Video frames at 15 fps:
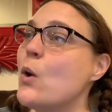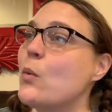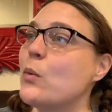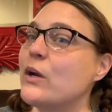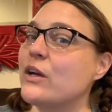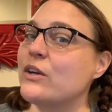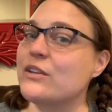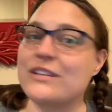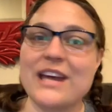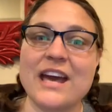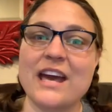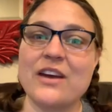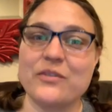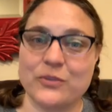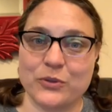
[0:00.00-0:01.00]
We're
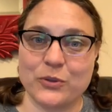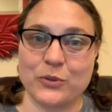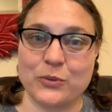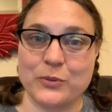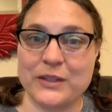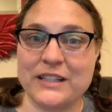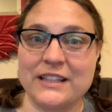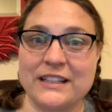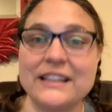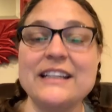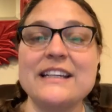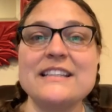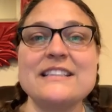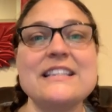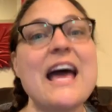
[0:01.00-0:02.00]
never
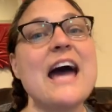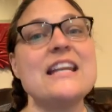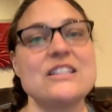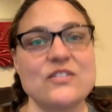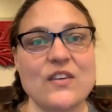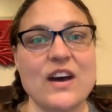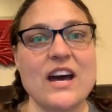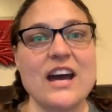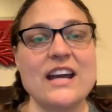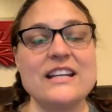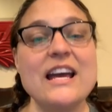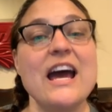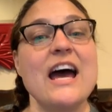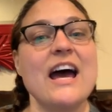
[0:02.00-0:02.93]
really satisfied